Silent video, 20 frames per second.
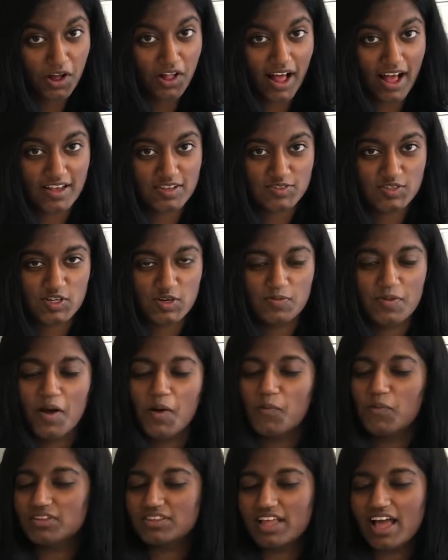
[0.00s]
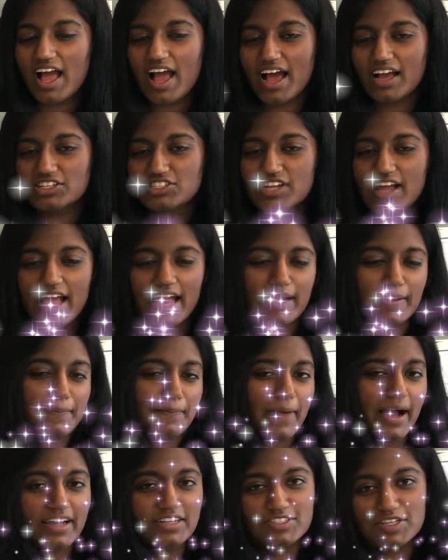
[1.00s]
Classroom with the hashtag
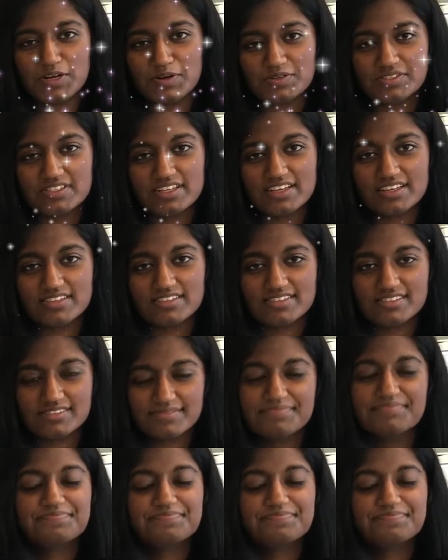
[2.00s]
mitosis.